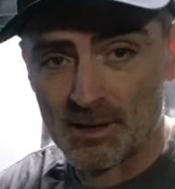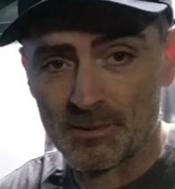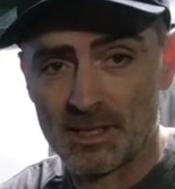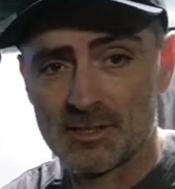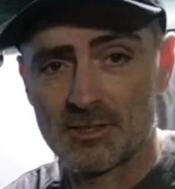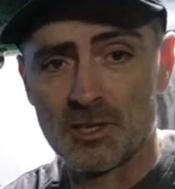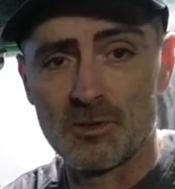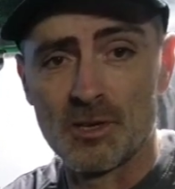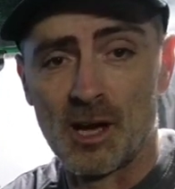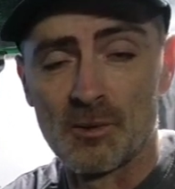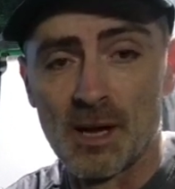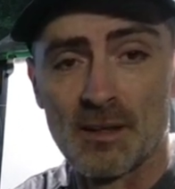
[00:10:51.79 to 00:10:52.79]
out this
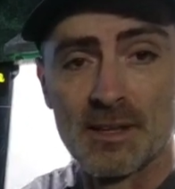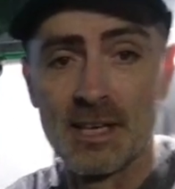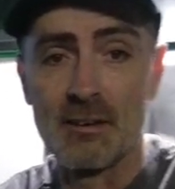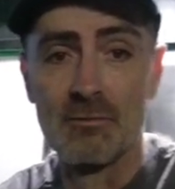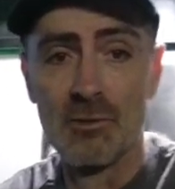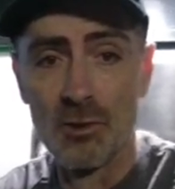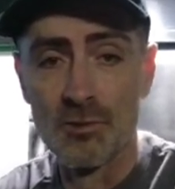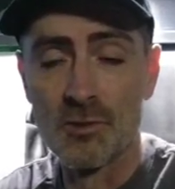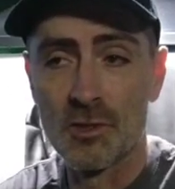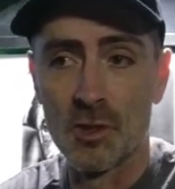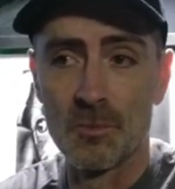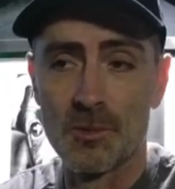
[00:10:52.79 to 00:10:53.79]
studio, and then it
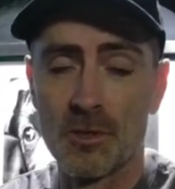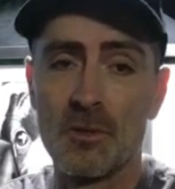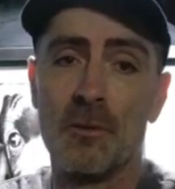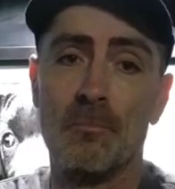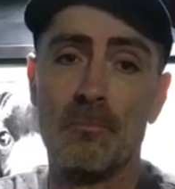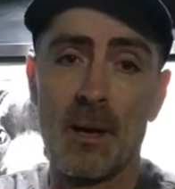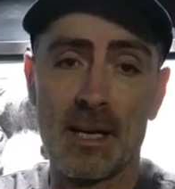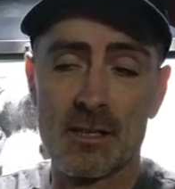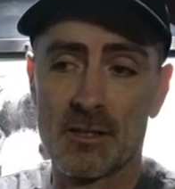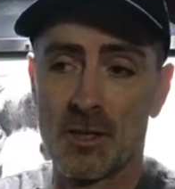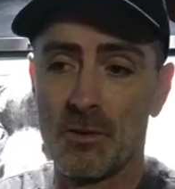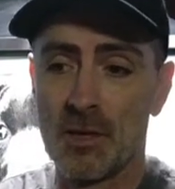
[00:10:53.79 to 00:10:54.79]
runs up to the big
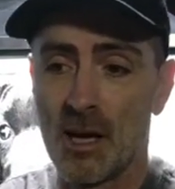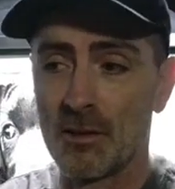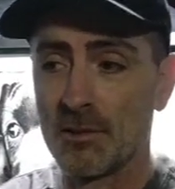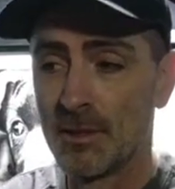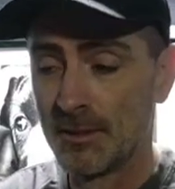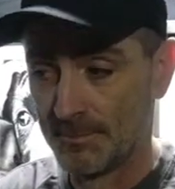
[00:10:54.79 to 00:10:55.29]
studio